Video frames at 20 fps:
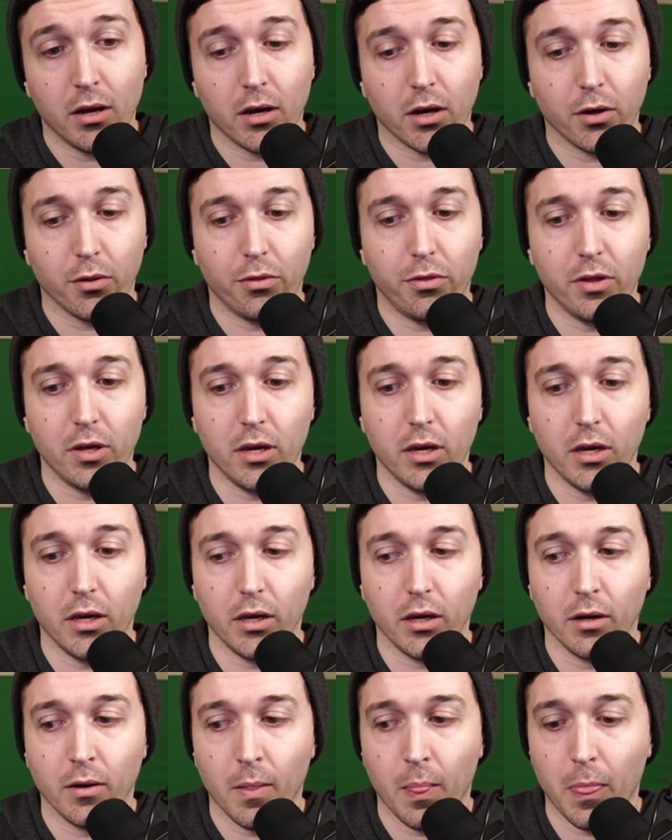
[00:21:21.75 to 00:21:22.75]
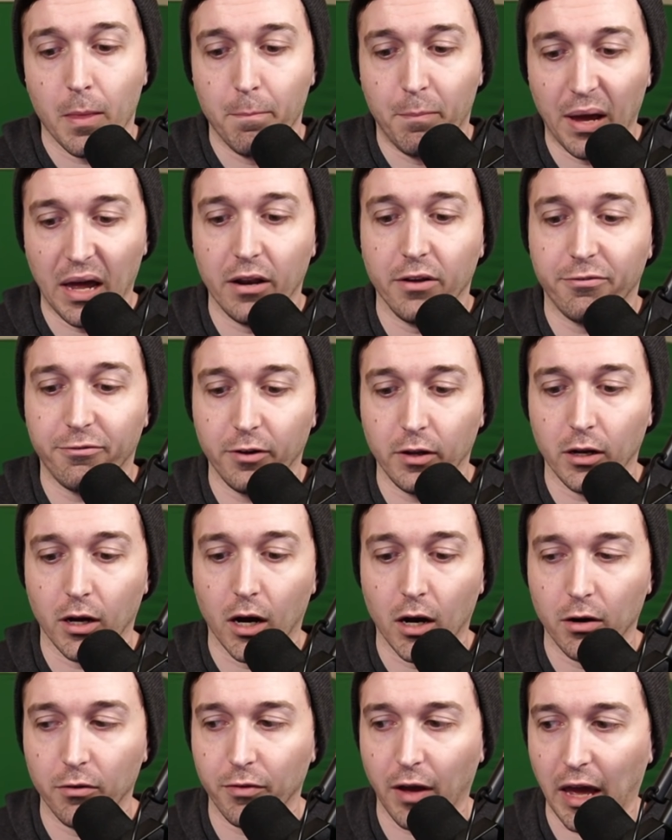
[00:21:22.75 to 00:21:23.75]
The benefit
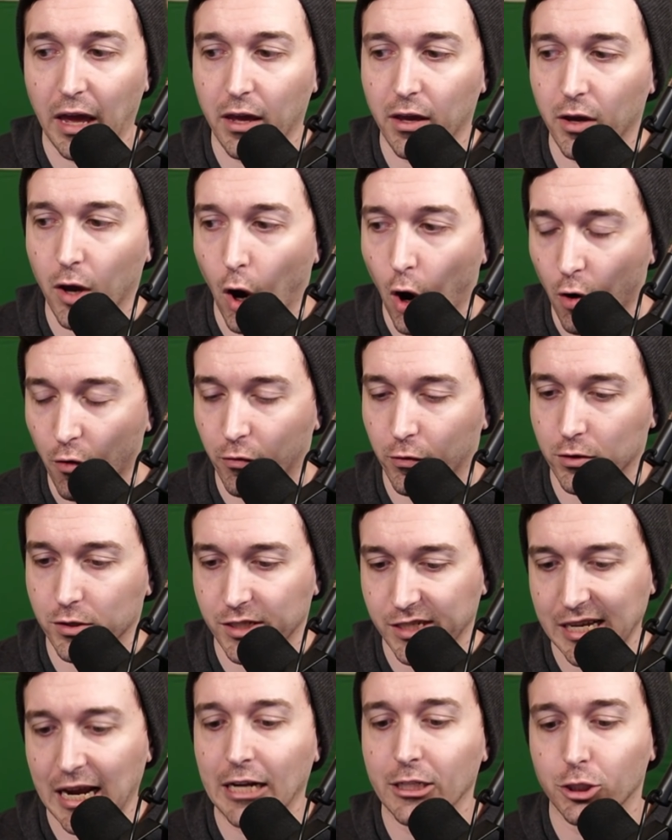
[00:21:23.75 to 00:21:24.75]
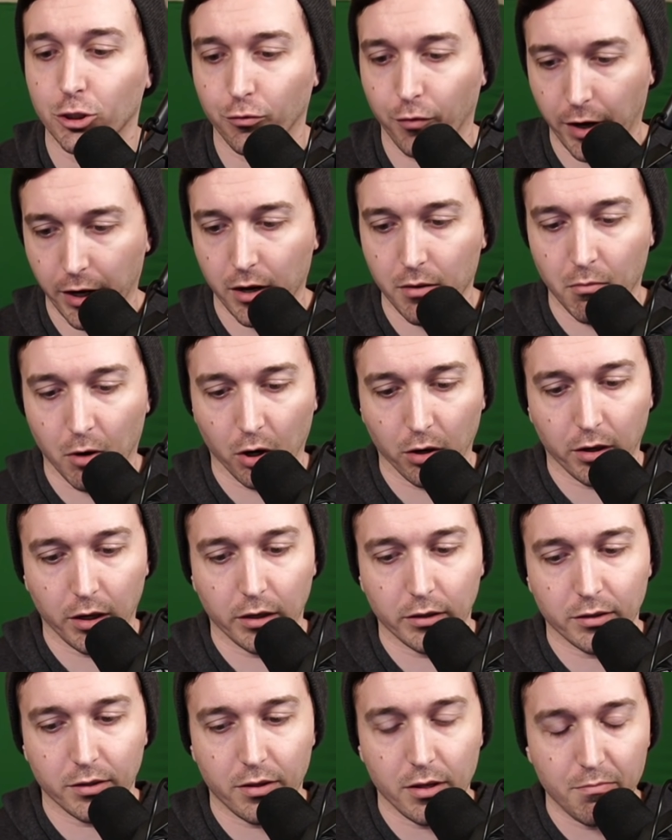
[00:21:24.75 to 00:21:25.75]
of a oversaturated
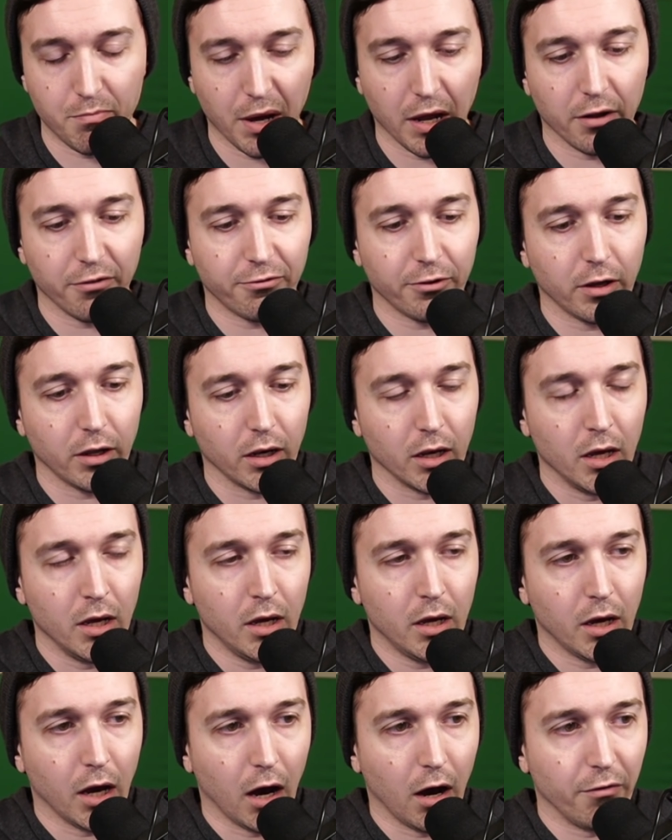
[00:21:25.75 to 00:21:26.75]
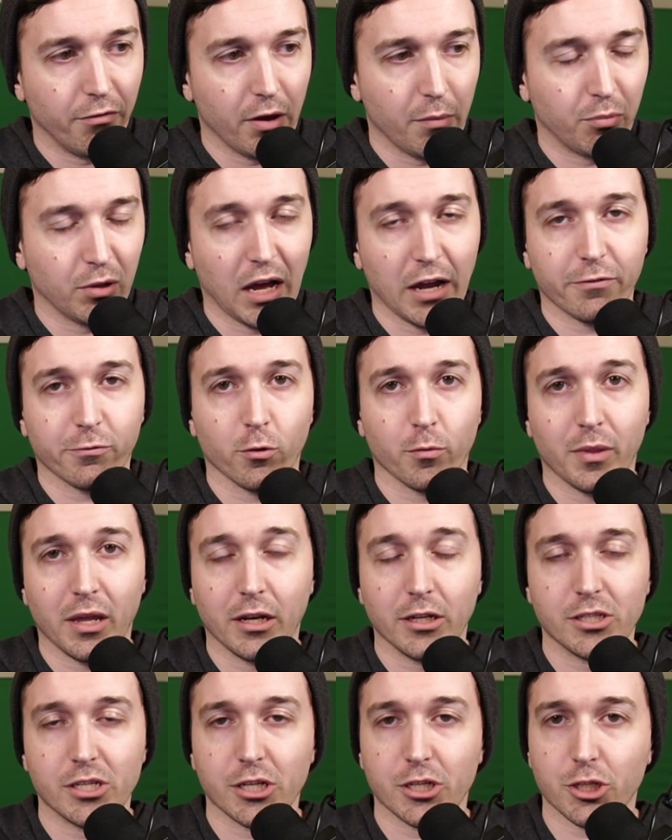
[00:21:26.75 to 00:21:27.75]
market, the benefit of a platform that
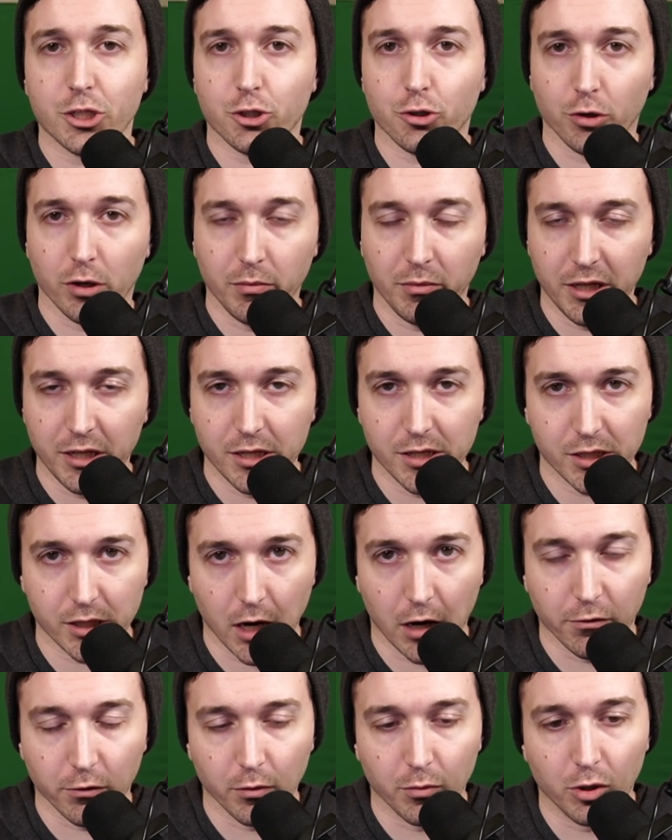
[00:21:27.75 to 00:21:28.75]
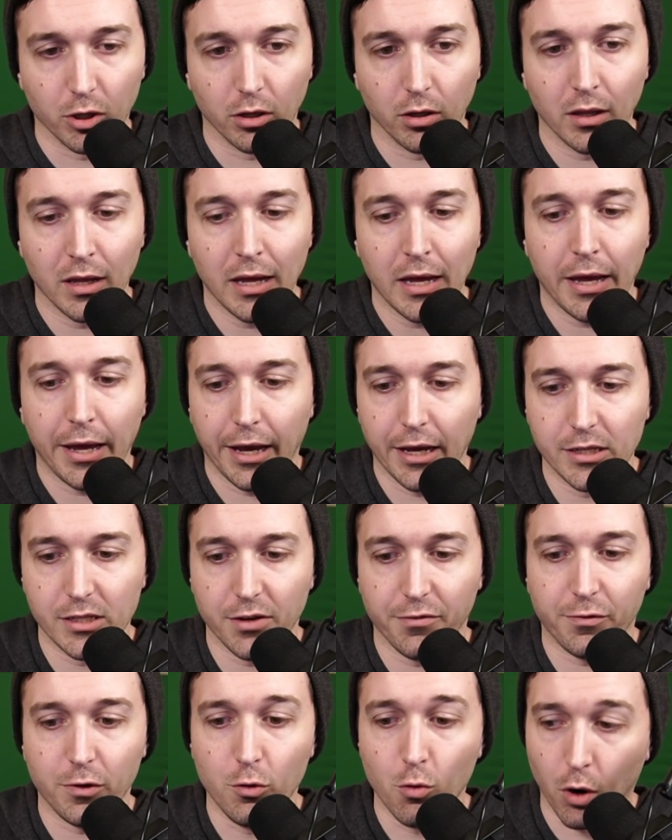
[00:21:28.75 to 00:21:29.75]
is extremely discoverable, is
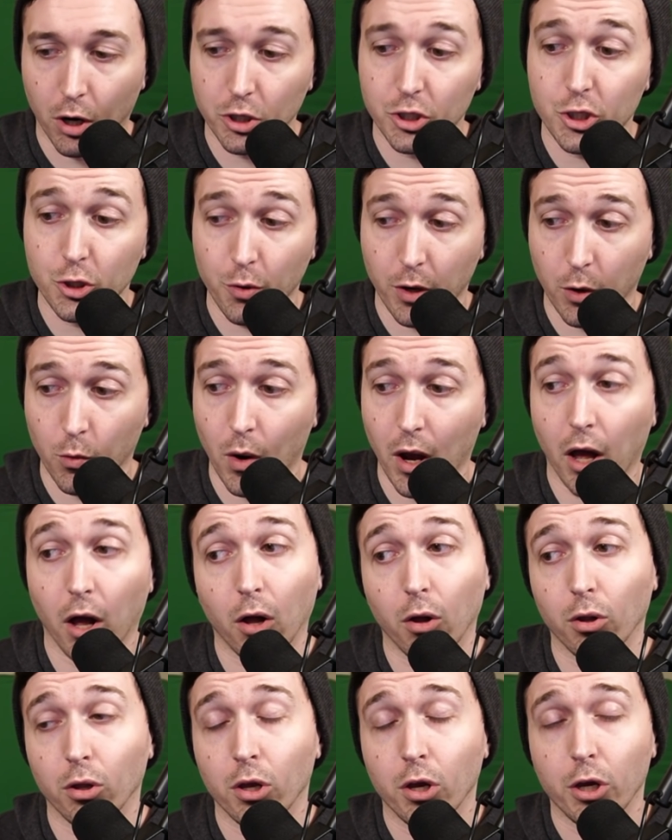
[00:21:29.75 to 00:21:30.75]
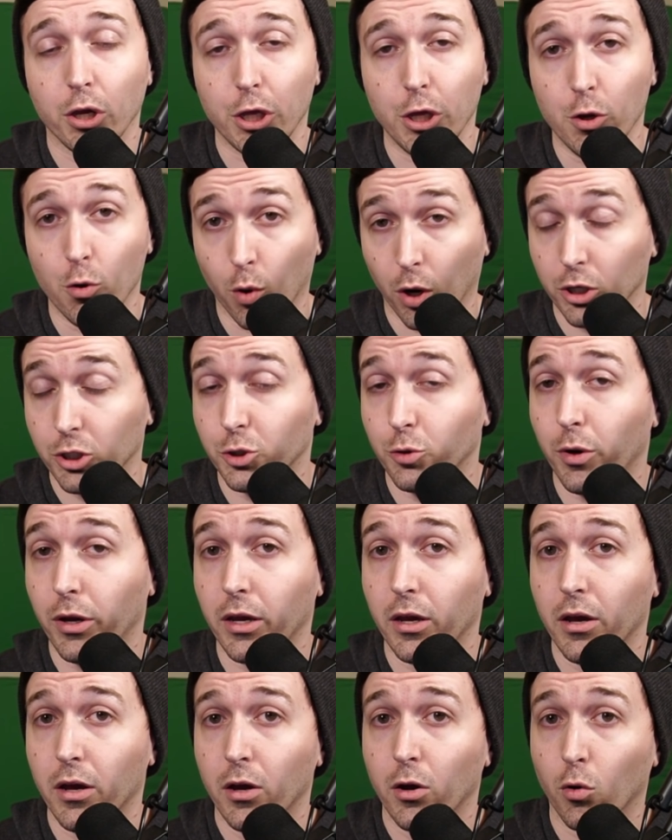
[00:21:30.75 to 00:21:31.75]
if you are doing well, you are
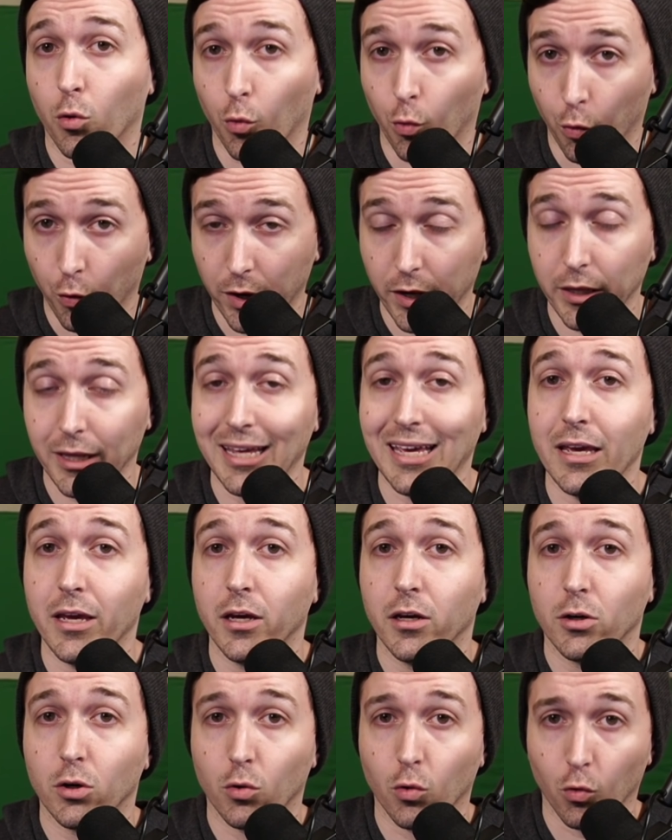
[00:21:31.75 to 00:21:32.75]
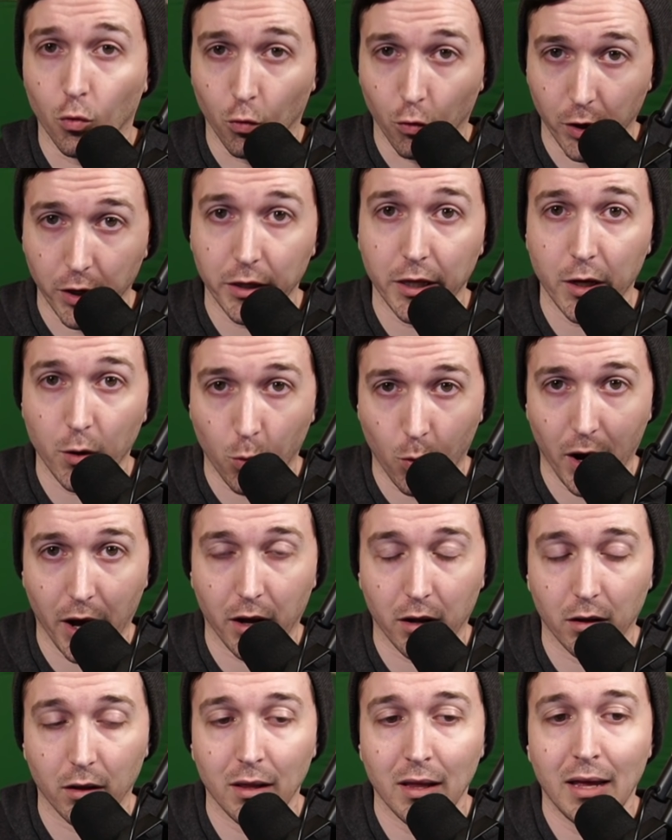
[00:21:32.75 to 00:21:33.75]
doing really, really
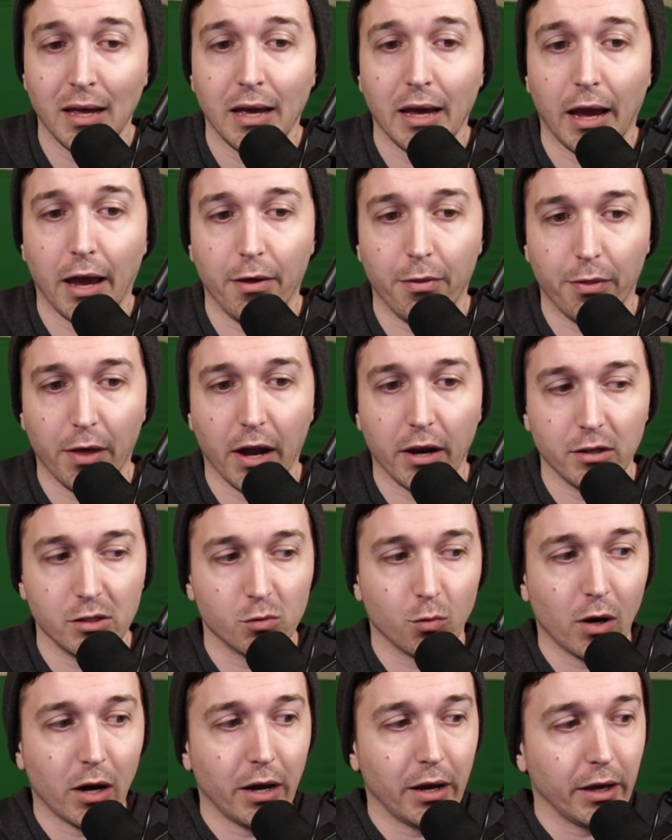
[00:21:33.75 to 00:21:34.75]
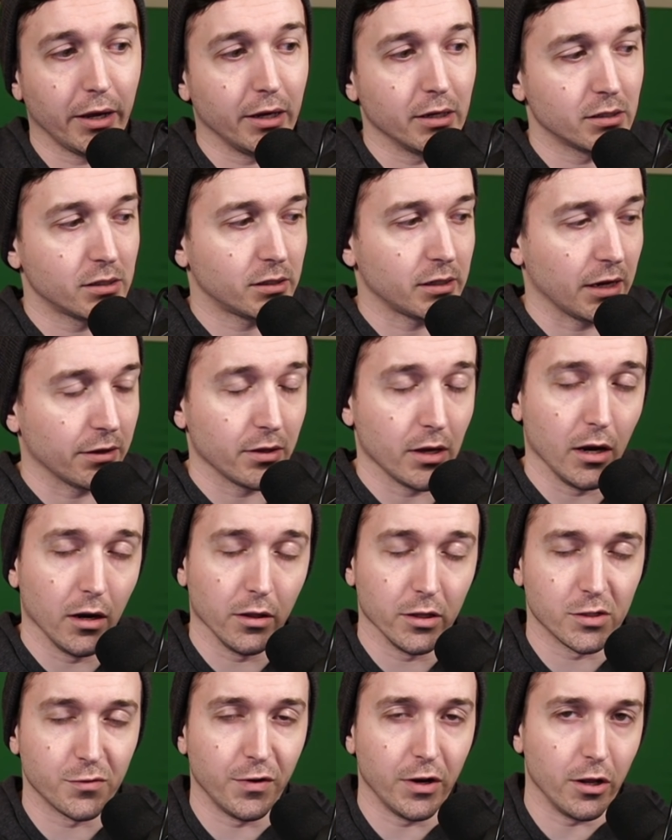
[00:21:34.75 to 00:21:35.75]
well. And that is why, I guess, at the end of
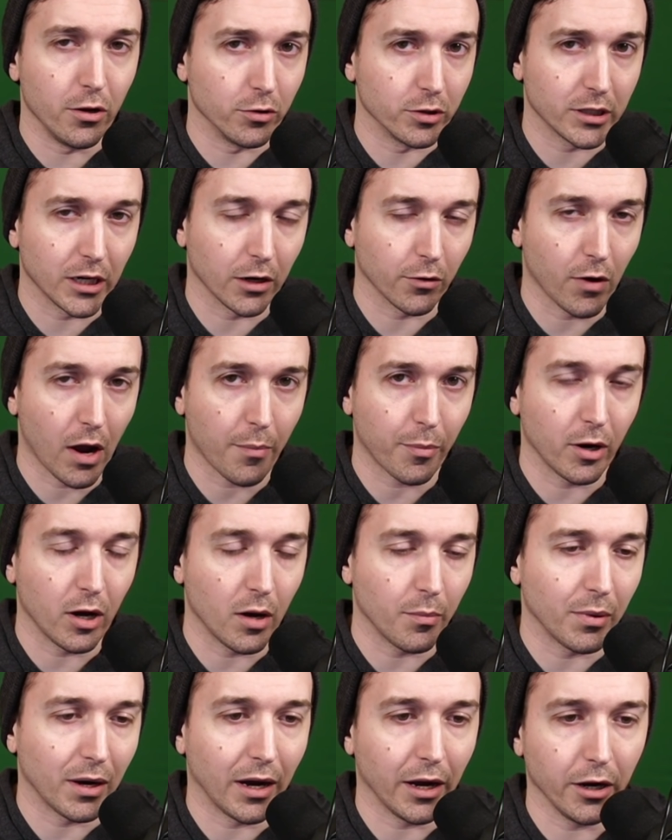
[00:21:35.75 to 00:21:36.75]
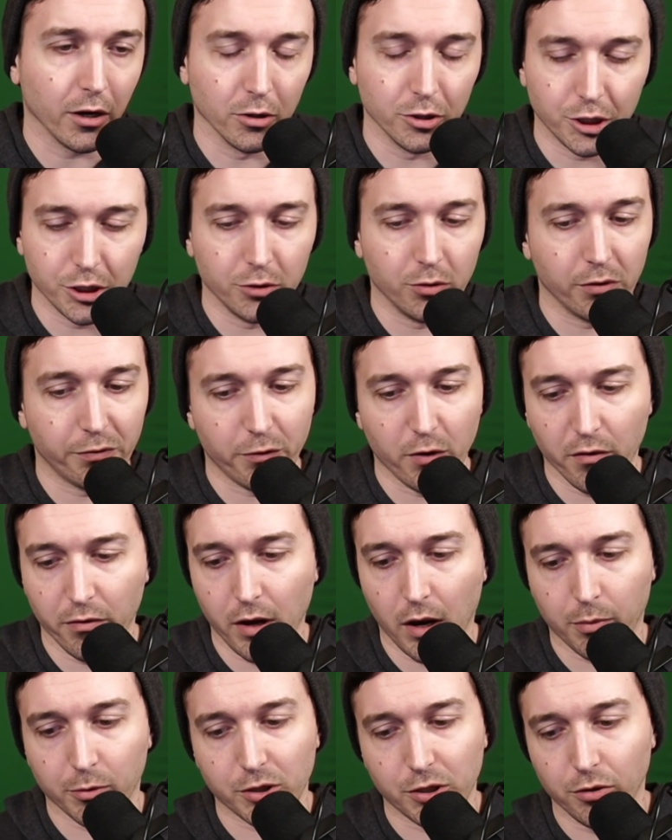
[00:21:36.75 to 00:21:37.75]
this video, to kind of wrap it up, I urge you, if you have the
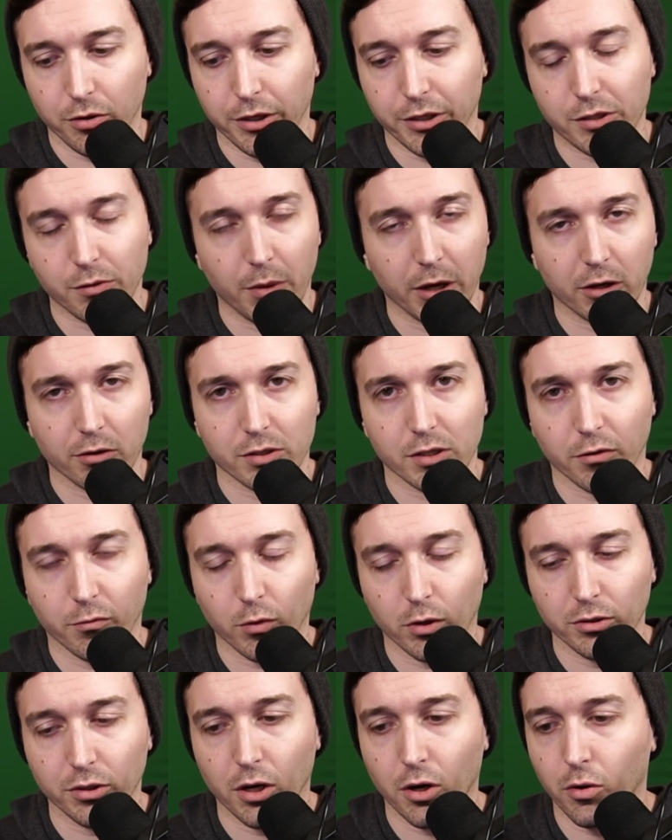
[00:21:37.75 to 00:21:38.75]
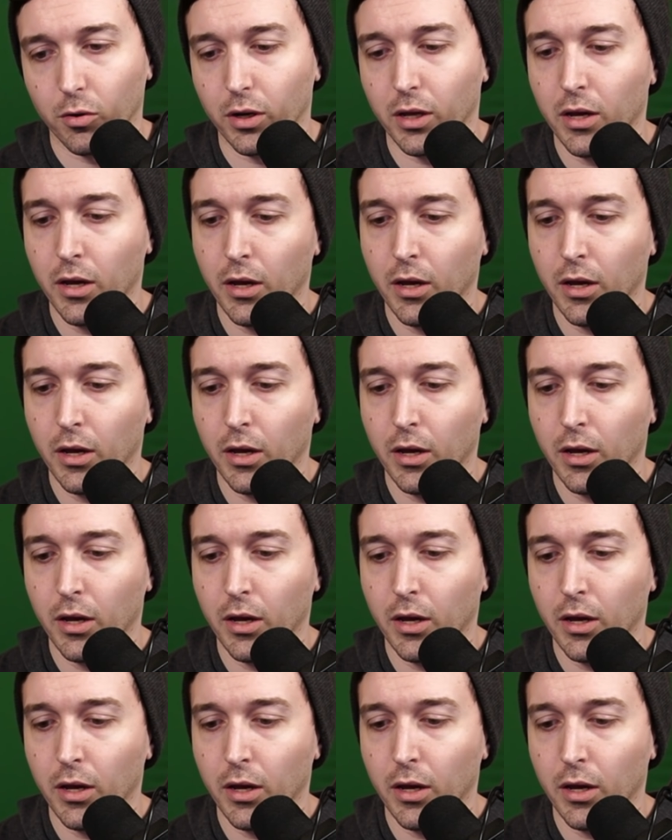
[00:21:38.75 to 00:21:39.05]
opportunity to make yourself well known,